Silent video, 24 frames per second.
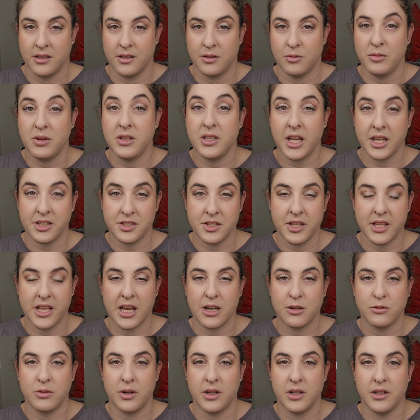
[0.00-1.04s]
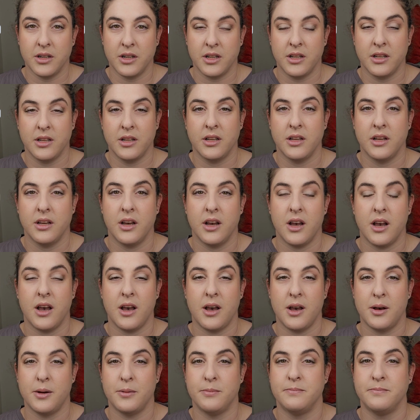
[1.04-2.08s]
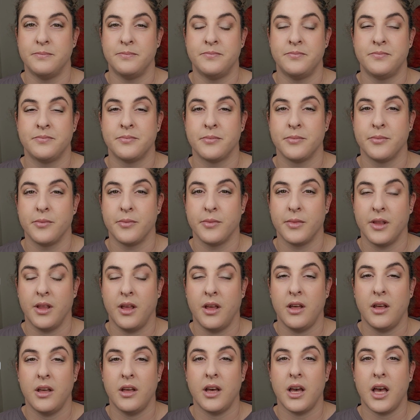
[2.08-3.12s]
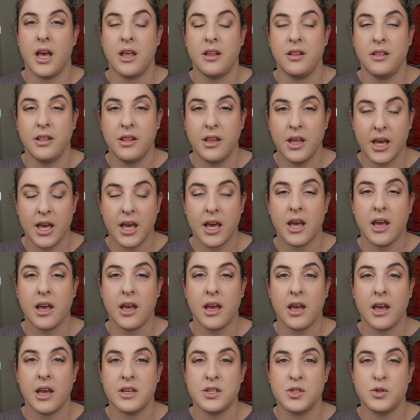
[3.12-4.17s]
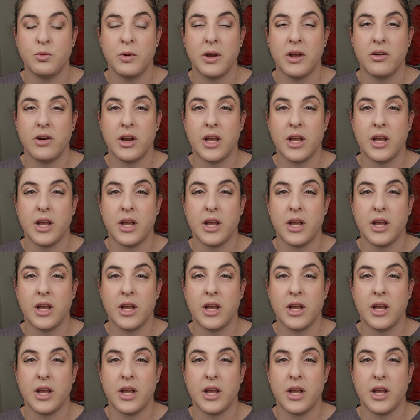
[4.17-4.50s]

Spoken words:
We'll get to that one. And there is where